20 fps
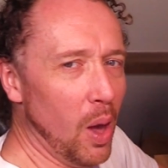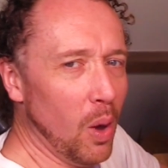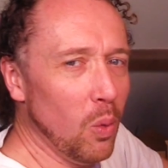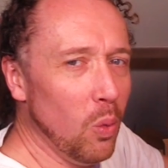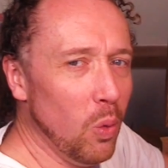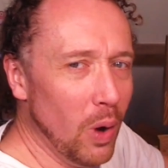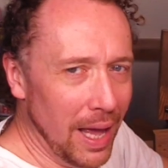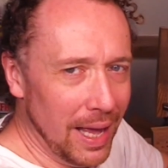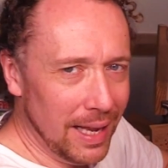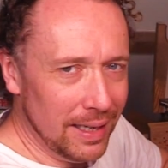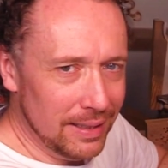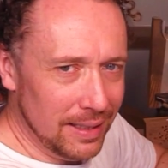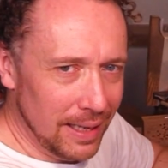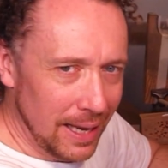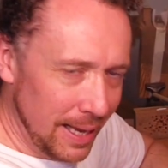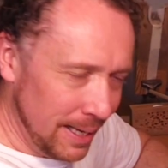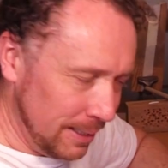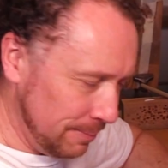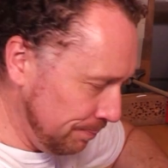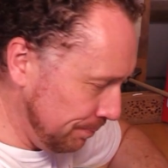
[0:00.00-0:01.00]
Well,
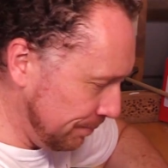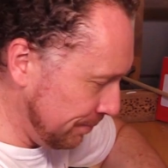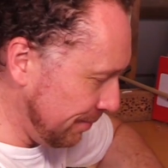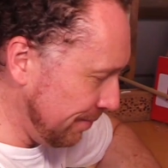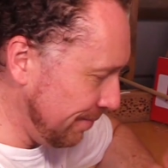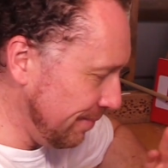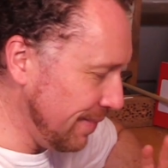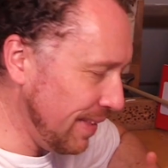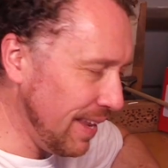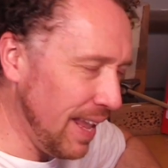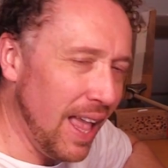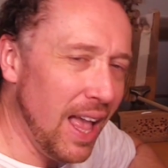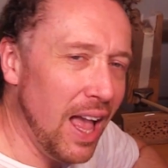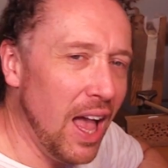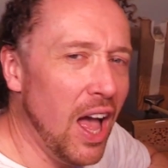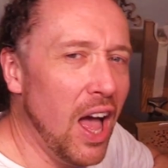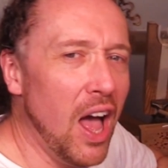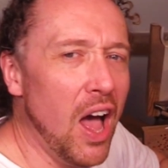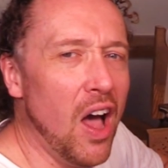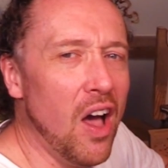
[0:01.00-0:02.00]

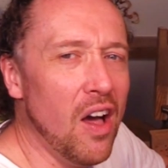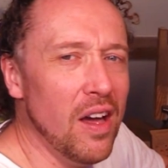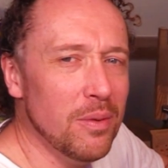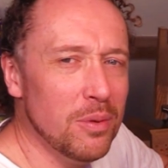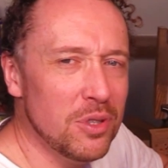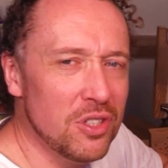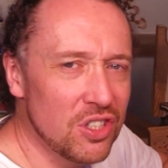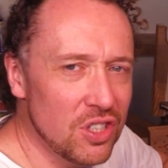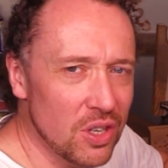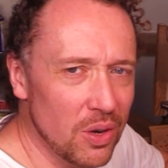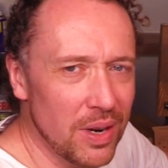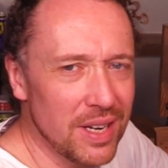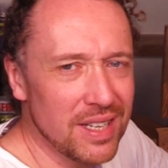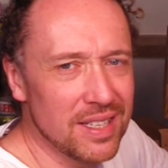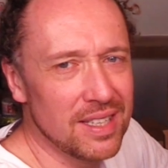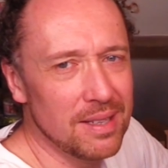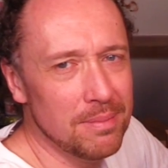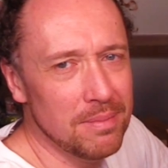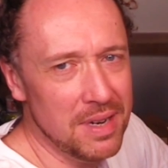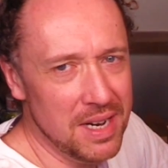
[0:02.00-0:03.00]
I was doing
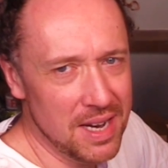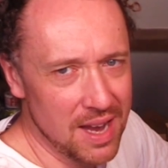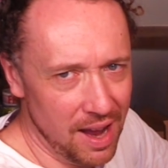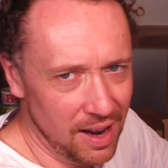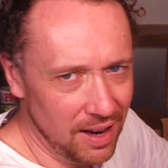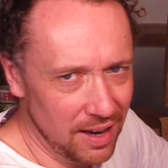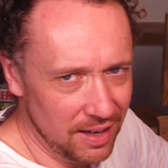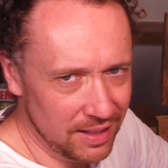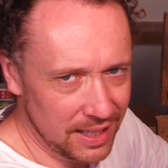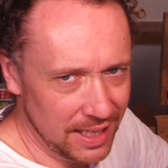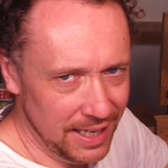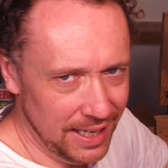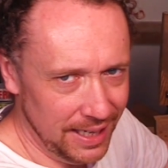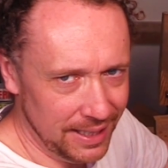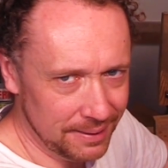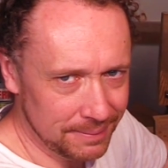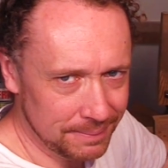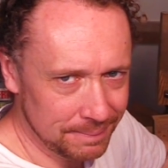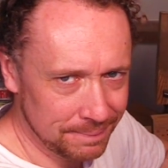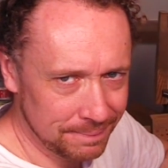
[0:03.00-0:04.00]
some gardening.
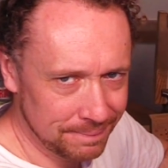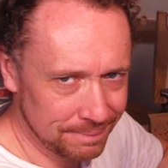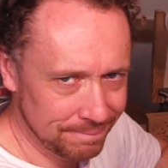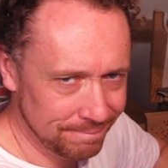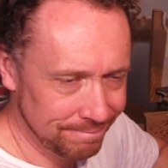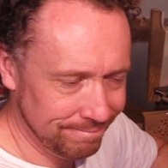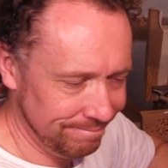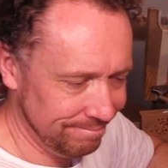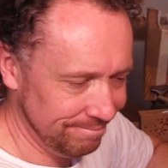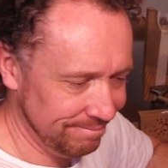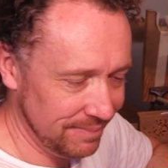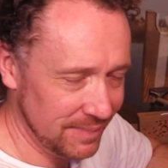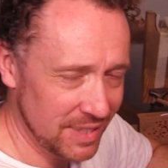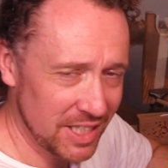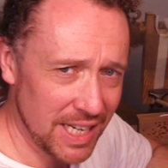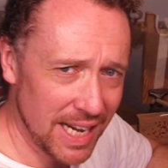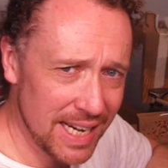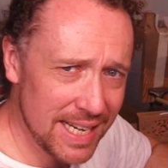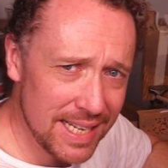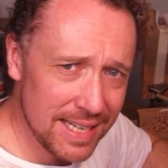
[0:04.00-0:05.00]

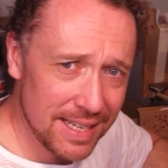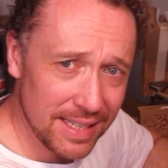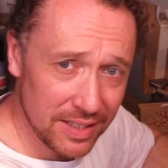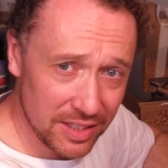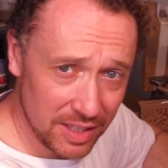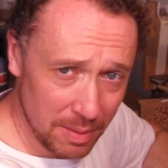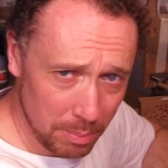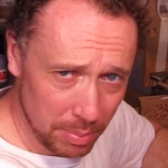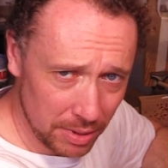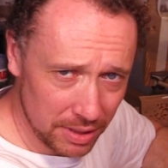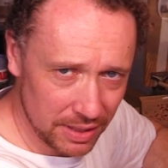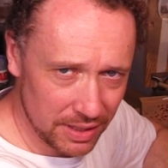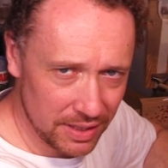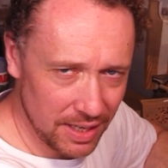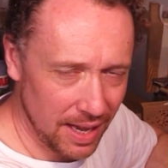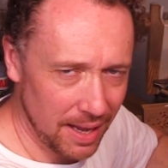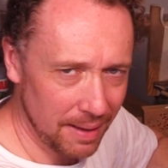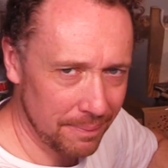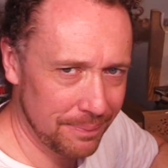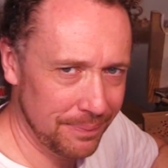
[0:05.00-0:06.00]
See, simple as
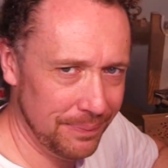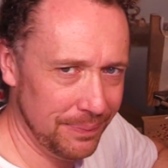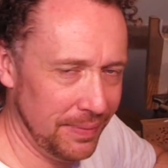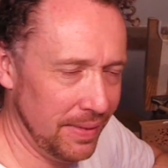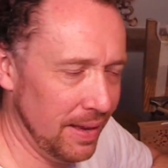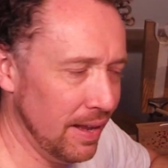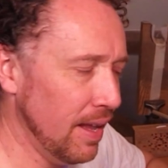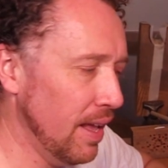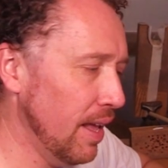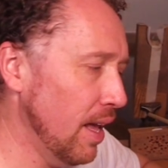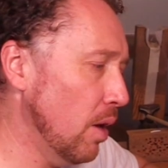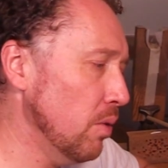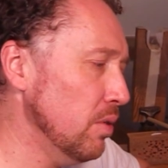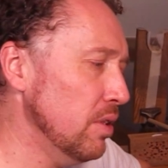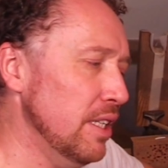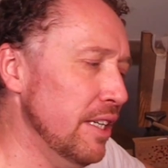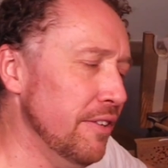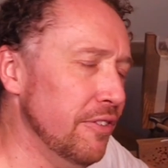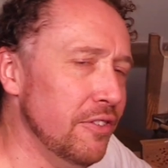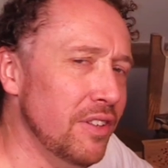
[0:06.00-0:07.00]
that. I was
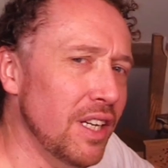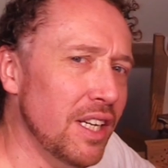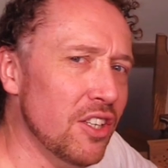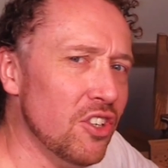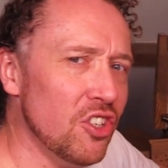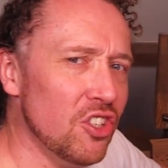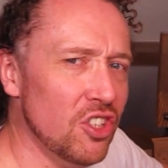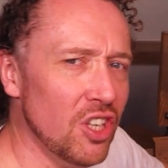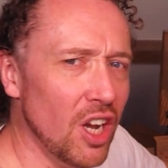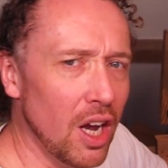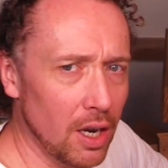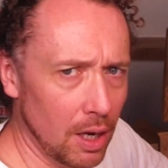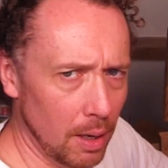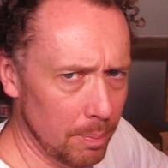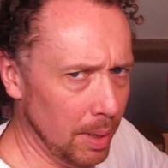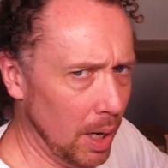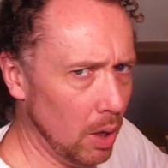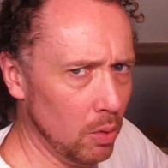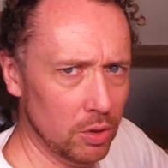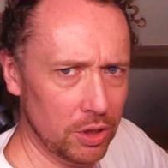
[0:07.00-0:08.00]
lifting a
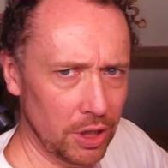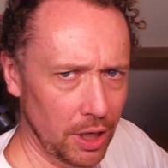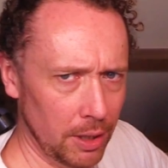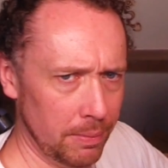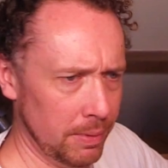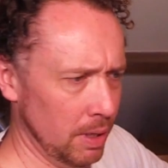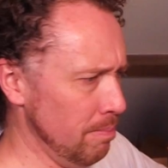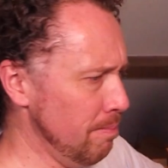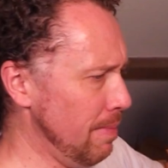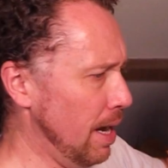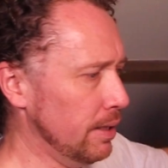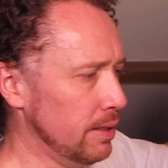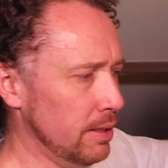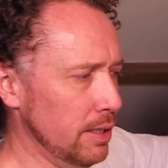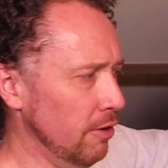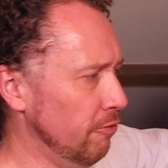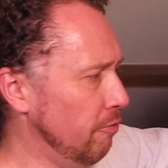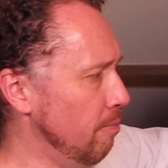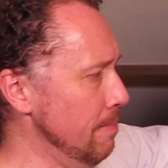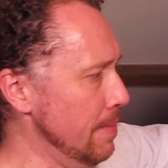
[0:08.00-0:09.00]
boulder,
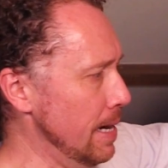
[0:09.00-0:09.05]
massive